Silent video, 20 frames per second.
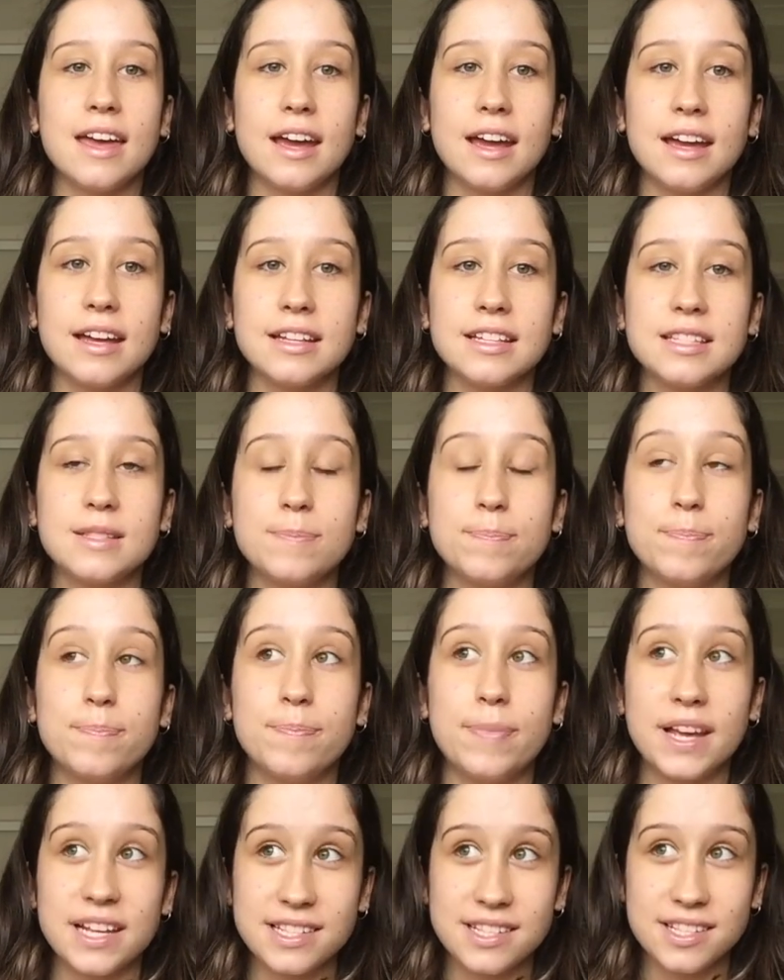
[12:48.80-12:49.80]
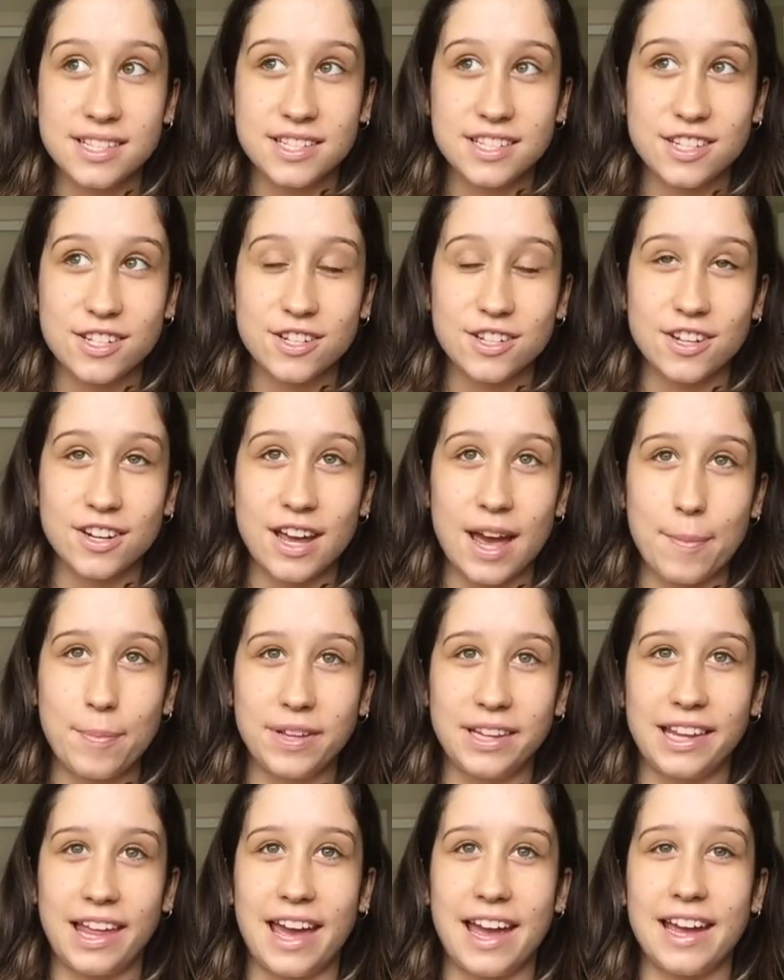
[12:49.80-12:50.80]
It's best to
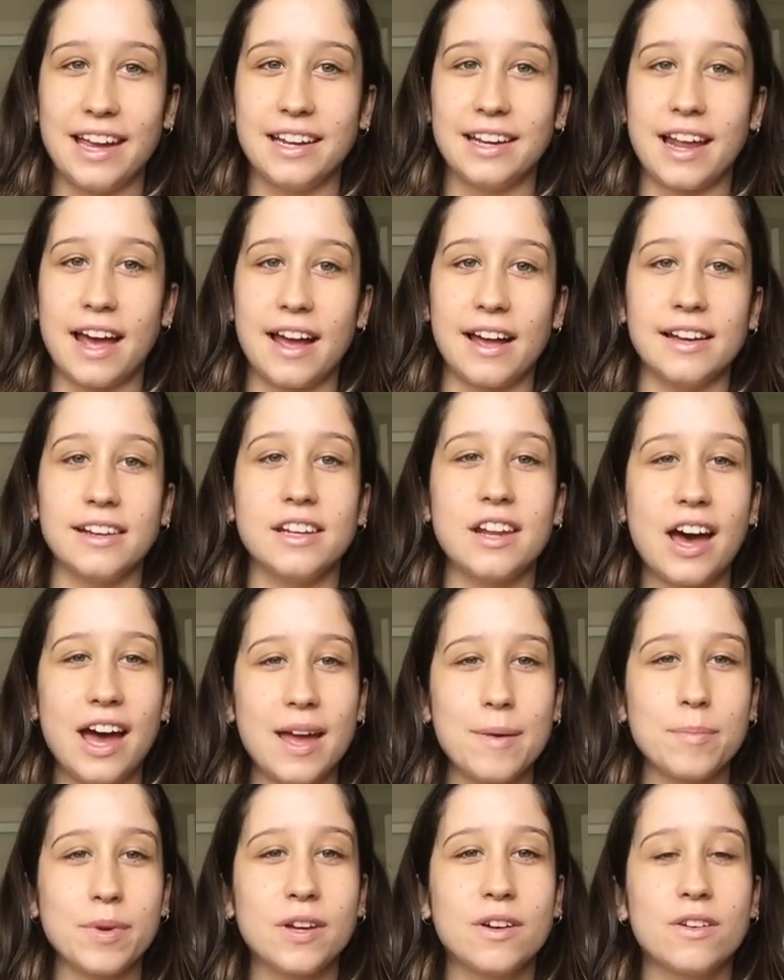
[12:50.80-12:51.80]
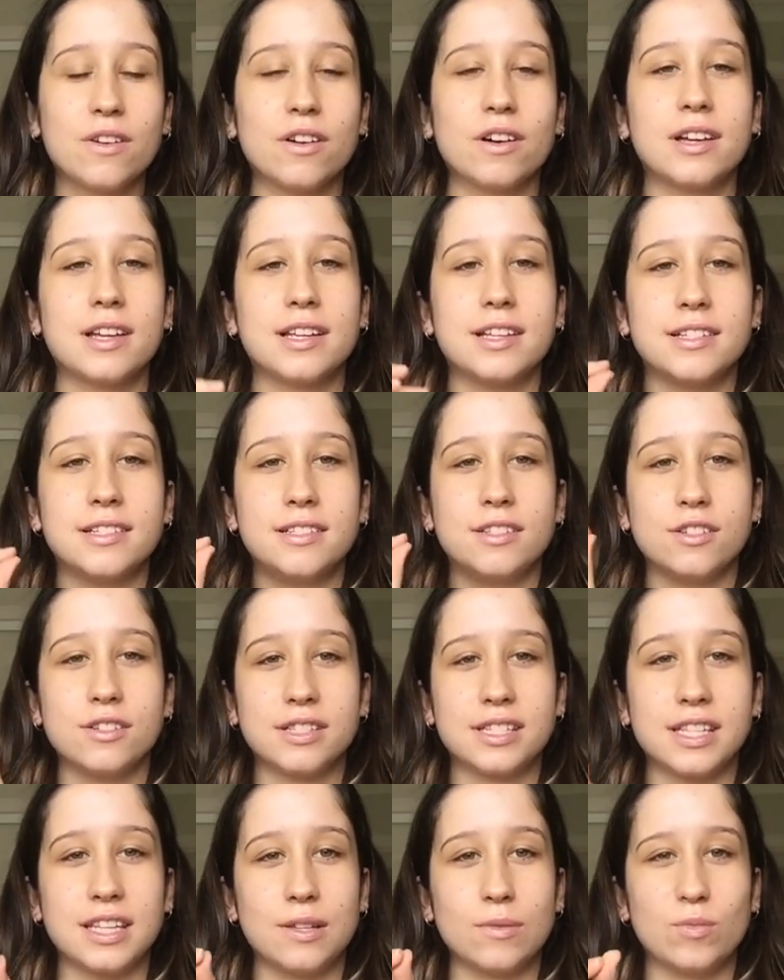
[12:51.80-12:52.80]
epilate at night because your
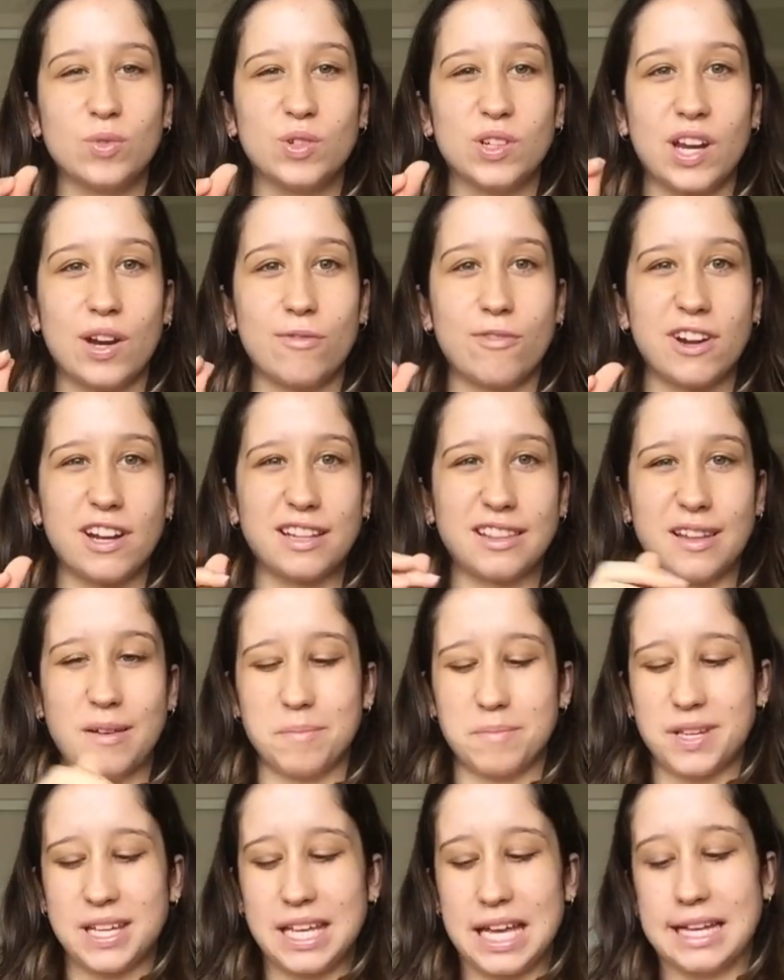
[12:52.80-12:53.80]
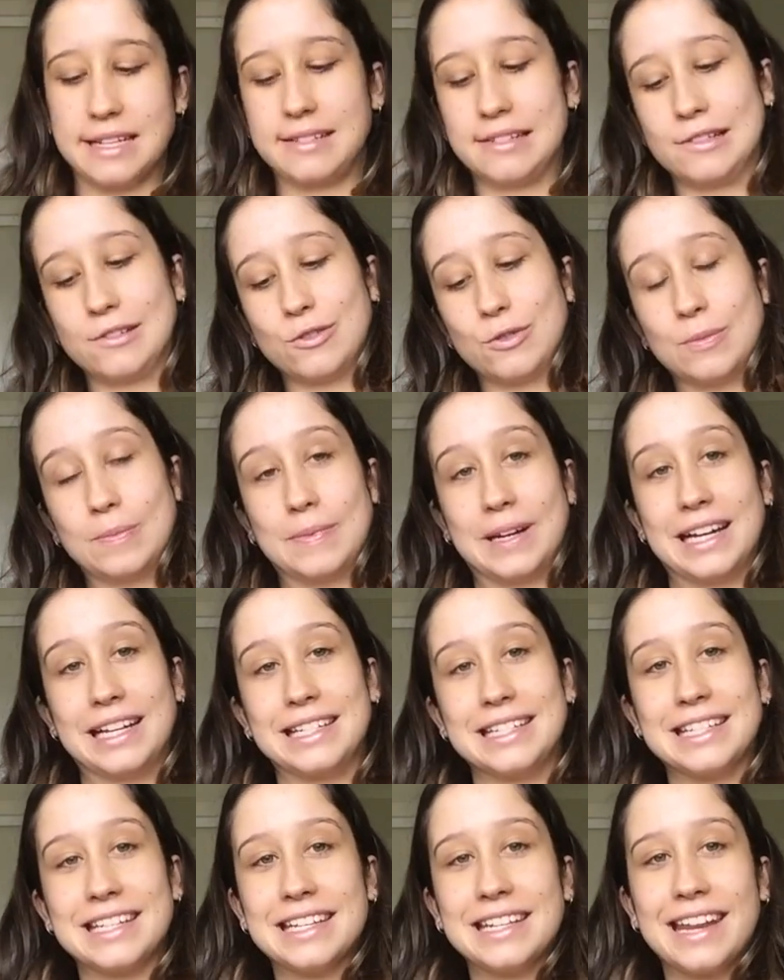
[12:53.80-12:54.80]
skin will get red and lumpy, as you saw
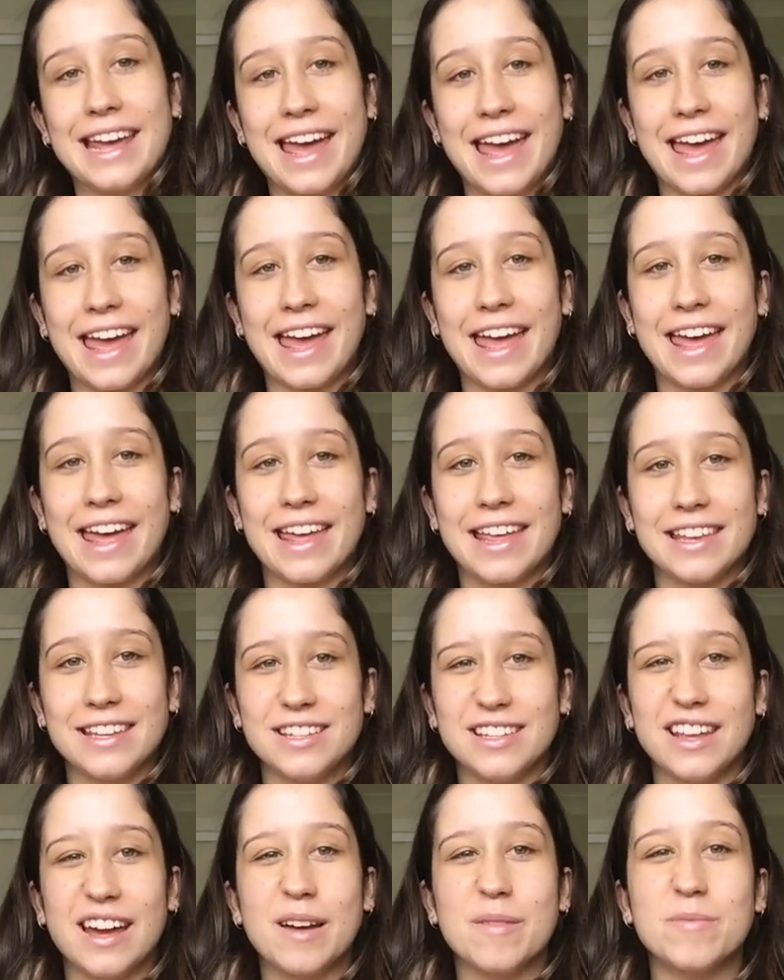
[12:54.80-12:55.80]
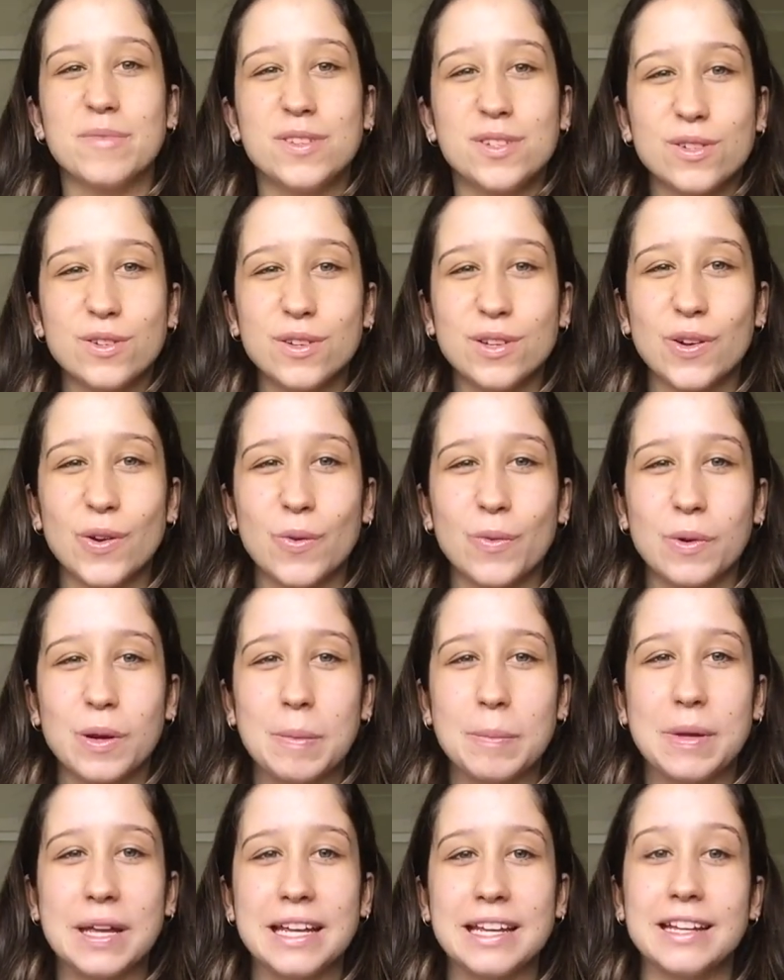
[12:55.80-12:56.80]
mine did, and I'm sure you don't want
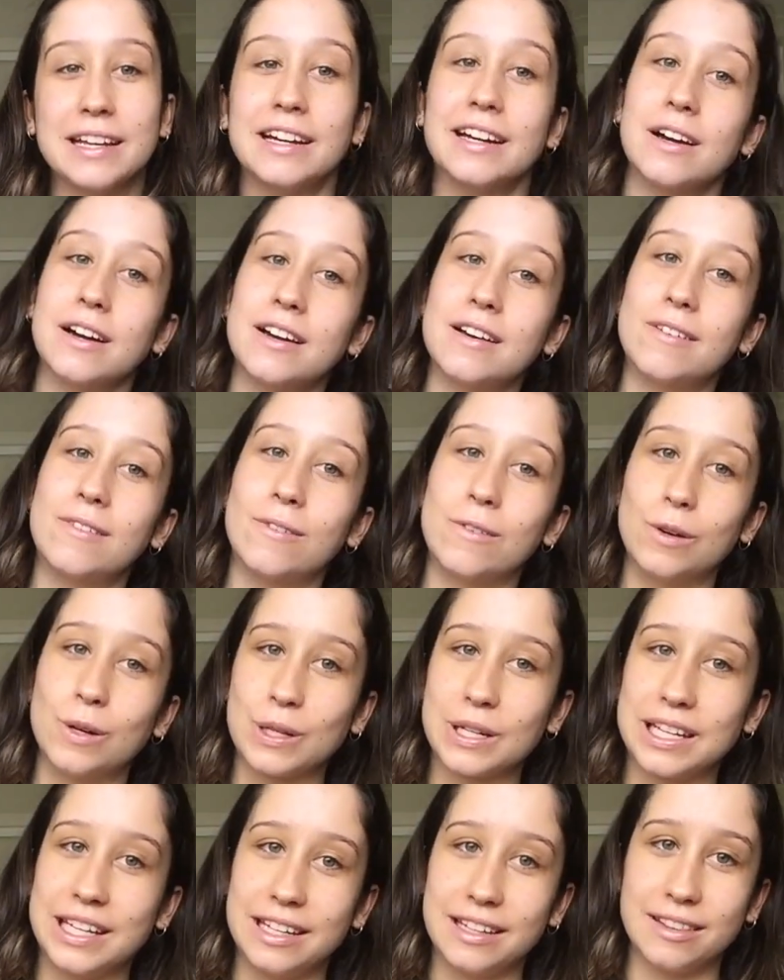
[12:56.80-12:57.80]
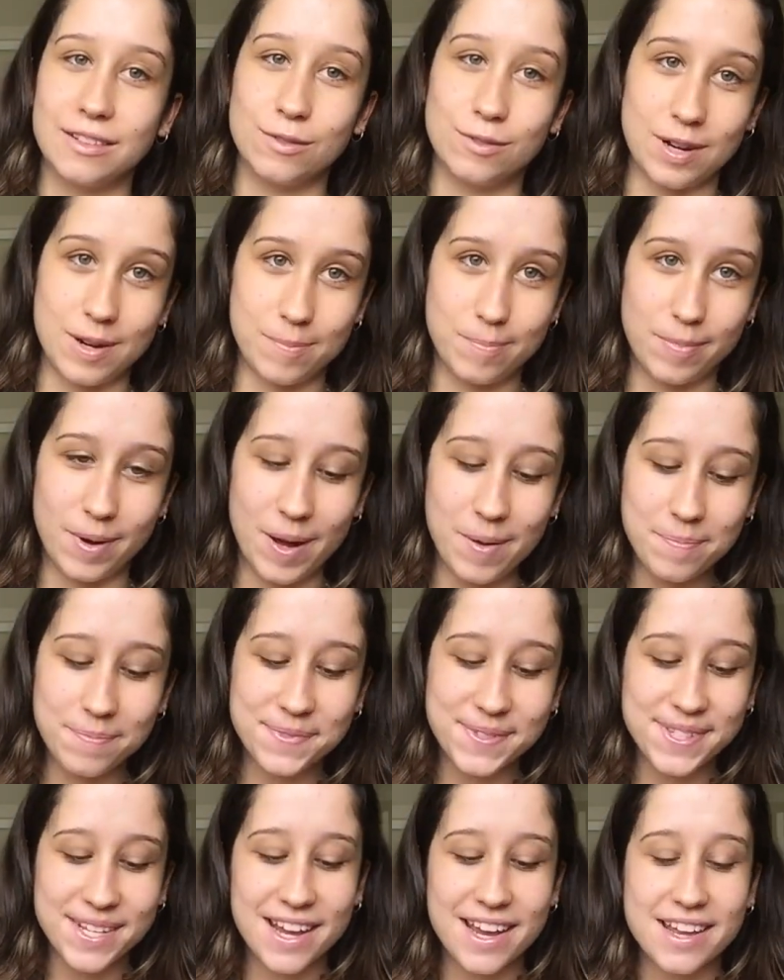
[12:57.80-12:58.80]
to be rocking the red
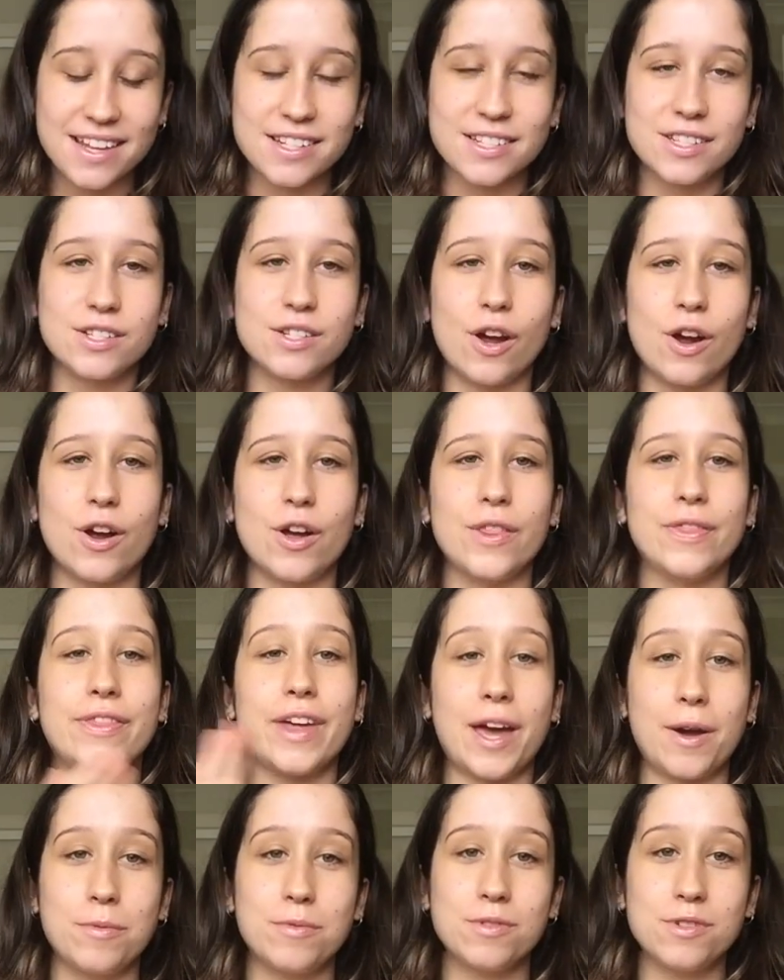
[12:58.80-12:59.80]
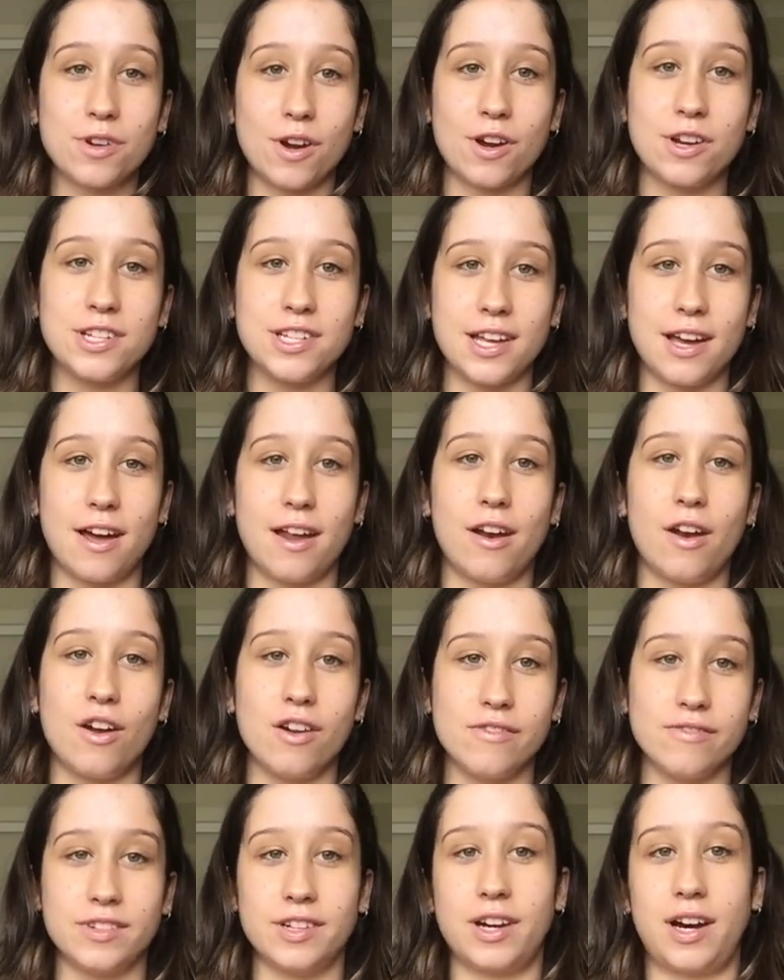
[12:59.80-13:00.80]
bumps, so they will go down
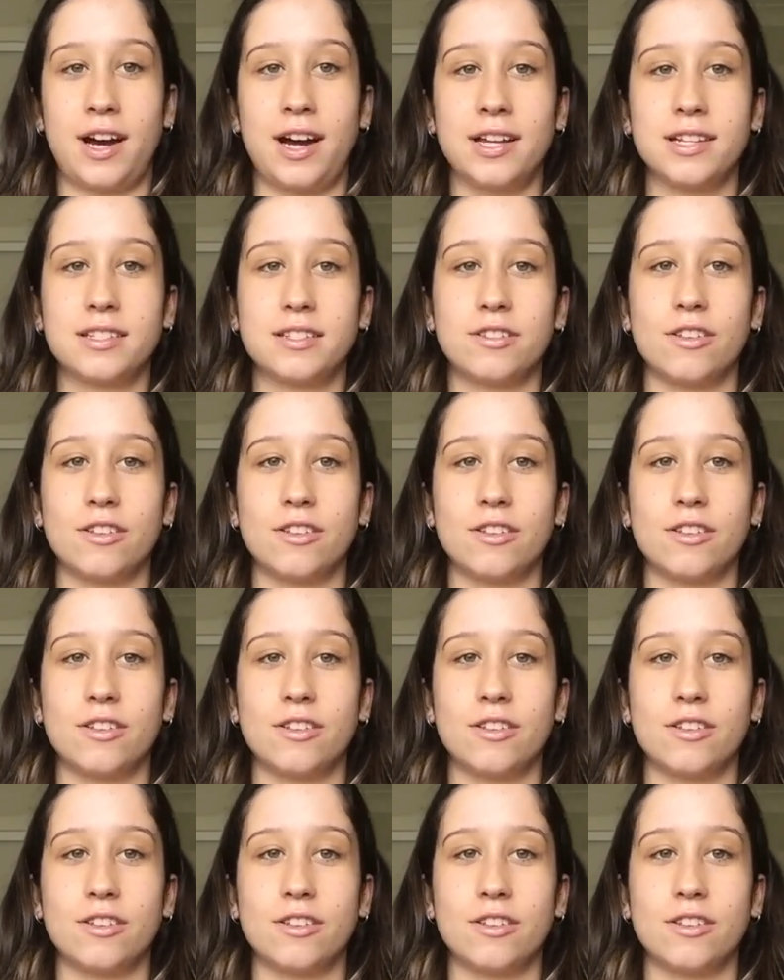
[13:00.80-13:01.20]
overnight.